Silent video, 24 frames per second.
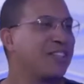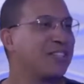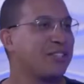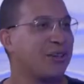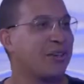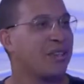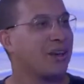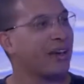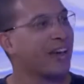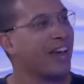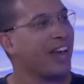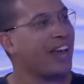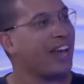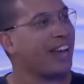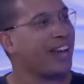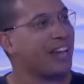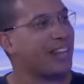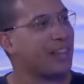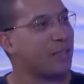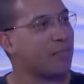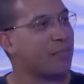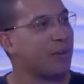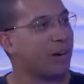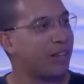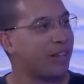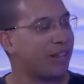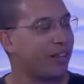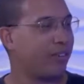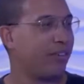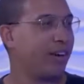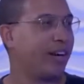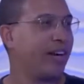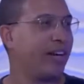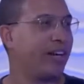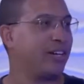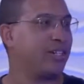So they're getting at the middle of the
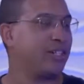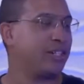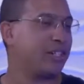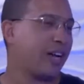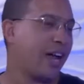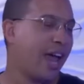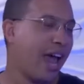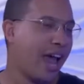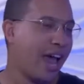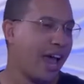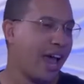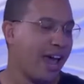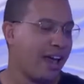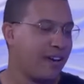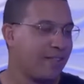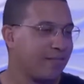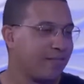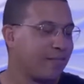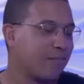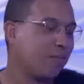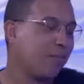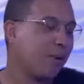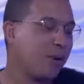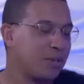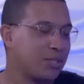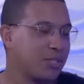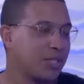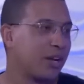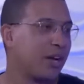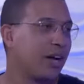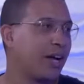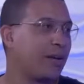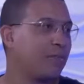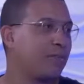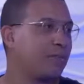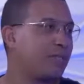range, and most
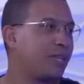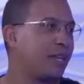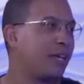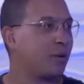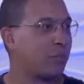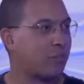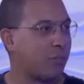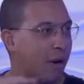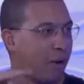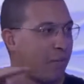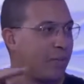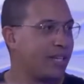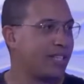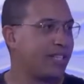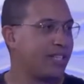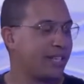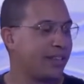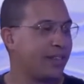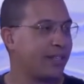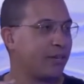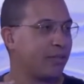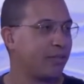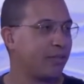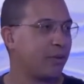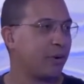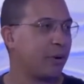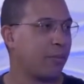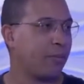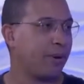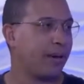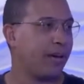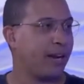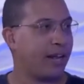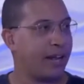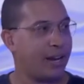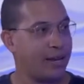times it'll probably sit there for a
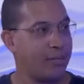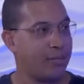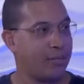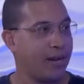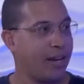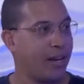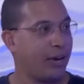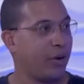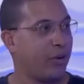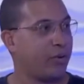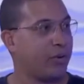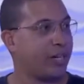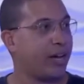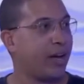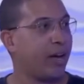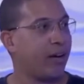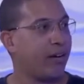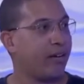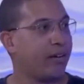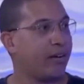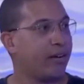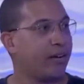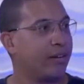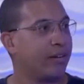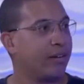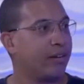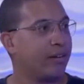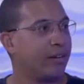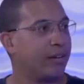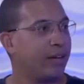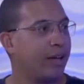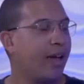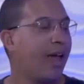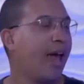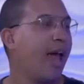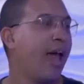bit and it may go down.
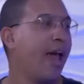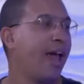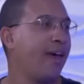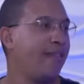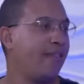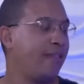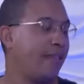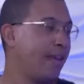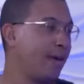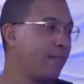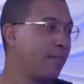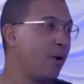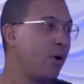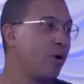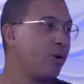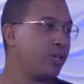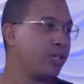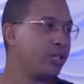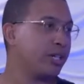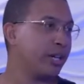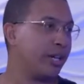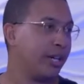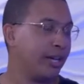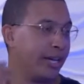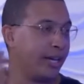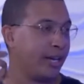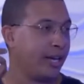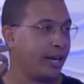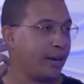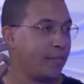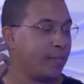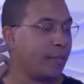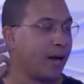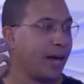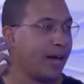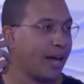And emotionally, in
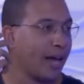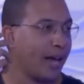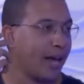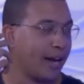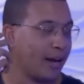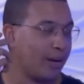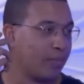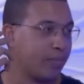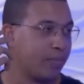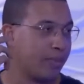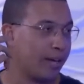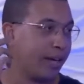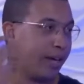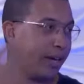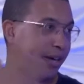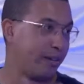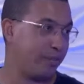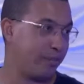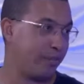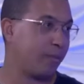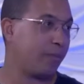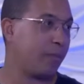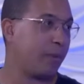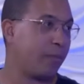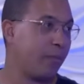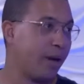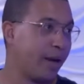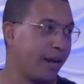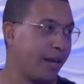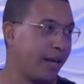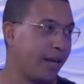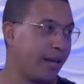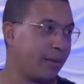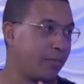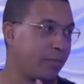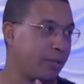my head, I'm thinking from the
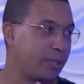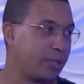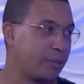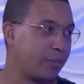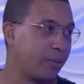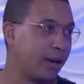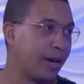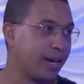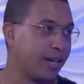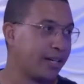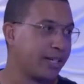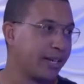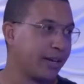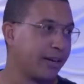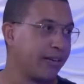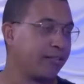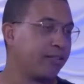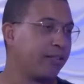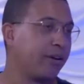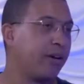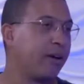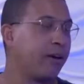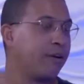metagame perspective,